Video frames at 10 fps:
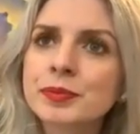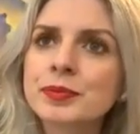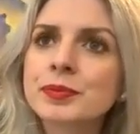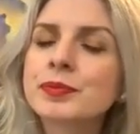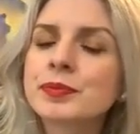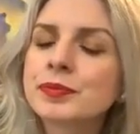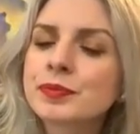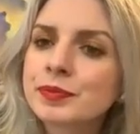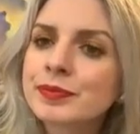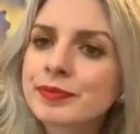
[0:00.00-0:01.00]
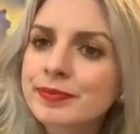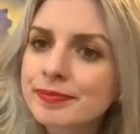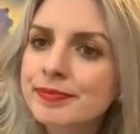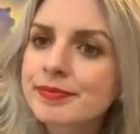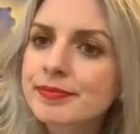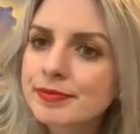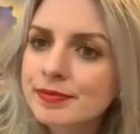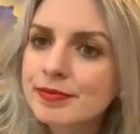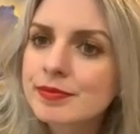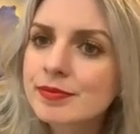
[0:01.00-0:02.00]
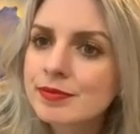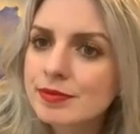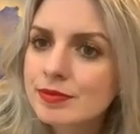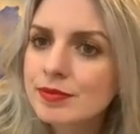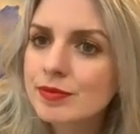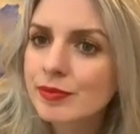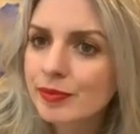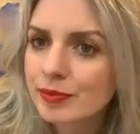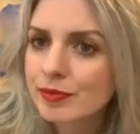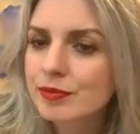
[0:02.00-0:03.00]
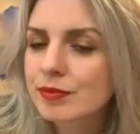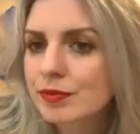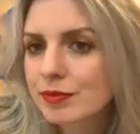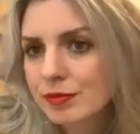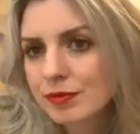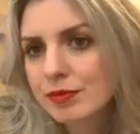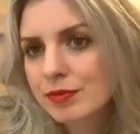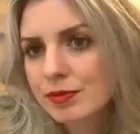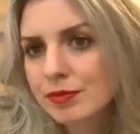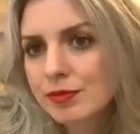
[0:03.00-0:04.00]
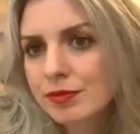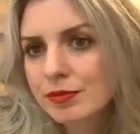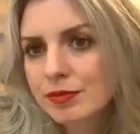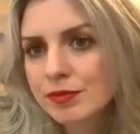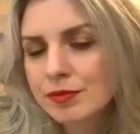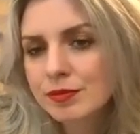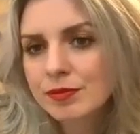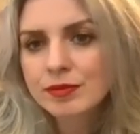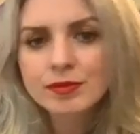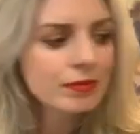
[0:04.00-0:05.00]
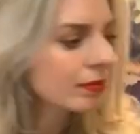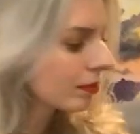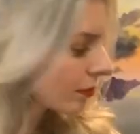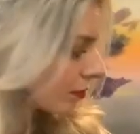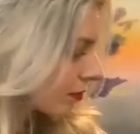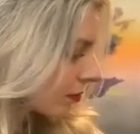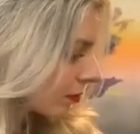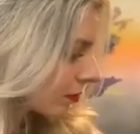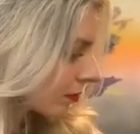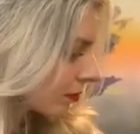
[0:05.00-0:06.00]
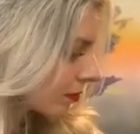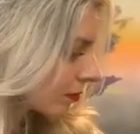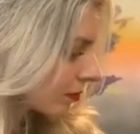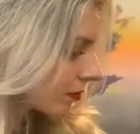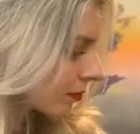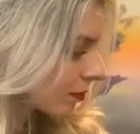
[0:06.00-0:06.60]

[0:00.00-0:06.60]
The person shown says nothing.